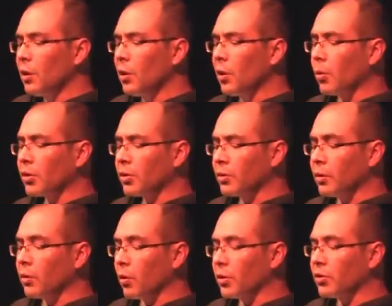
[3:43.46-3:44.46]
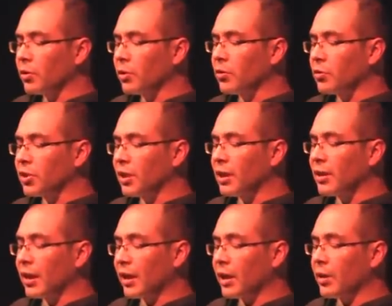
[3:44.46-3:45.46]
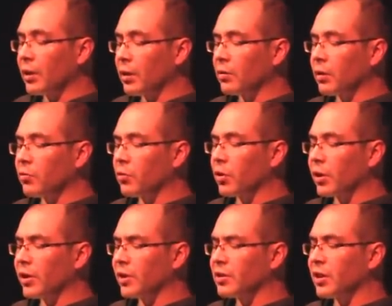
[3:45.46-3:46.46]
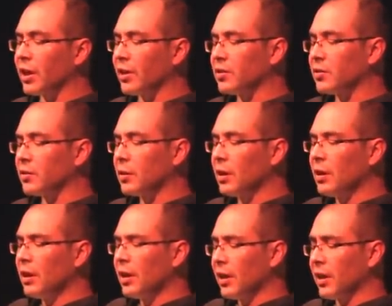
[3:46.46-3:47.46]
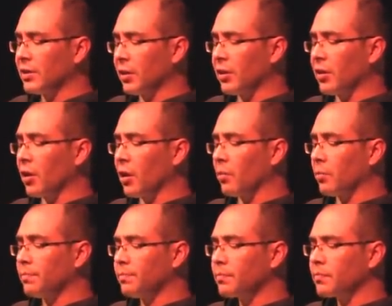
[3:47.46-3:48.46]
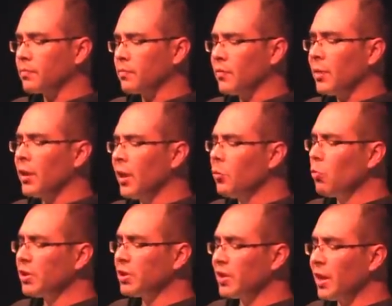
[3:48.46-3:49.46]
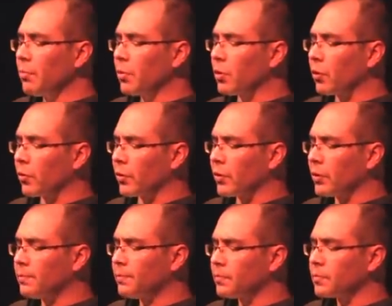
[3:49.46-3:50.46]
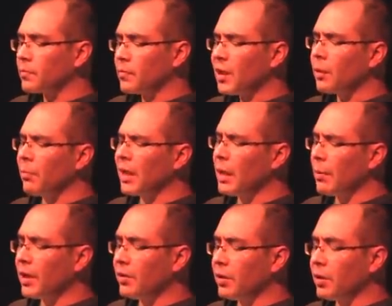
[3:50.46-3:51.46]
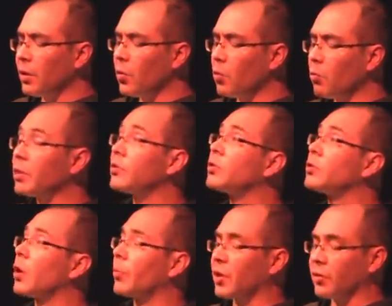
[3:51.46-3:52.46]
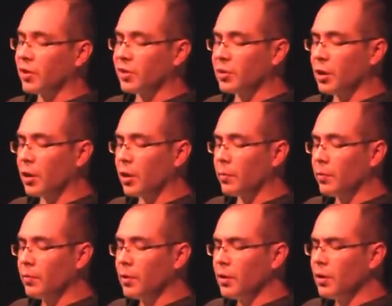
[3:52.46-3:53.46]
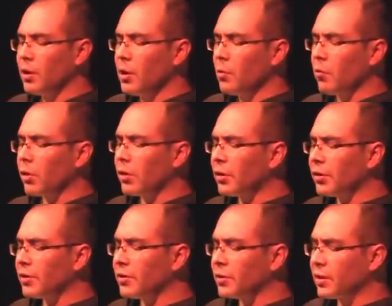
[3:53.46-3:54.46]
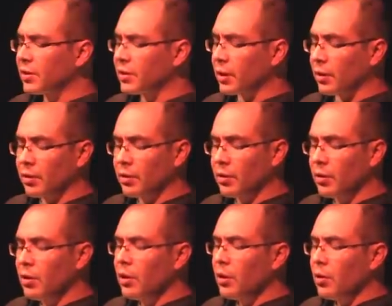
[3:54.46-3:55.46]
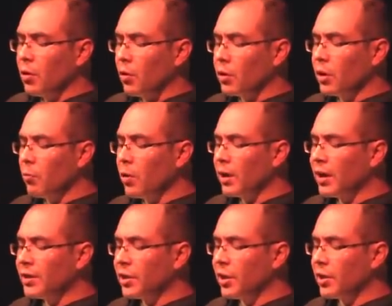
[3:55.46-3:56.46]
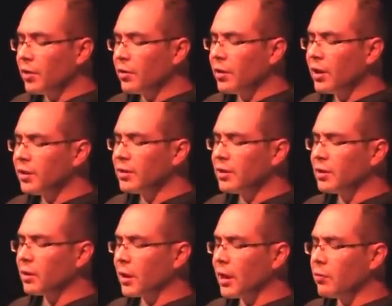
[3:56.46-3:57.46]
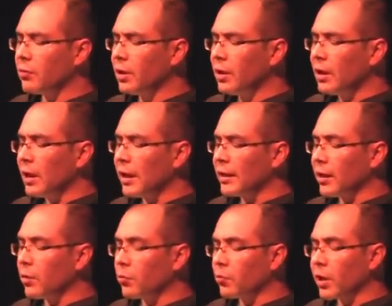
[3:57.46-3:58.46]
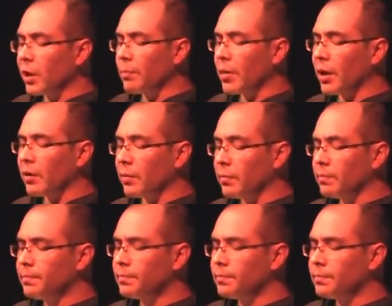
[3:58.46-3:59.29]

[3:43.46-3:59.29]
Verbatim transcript: Lobo turned to see that the king held the drum in his gaze. He said, calm. It was a simple order, but the man didn't know when to stop it, his God. What artist, he said, only one I see here is this clown, and I already paid.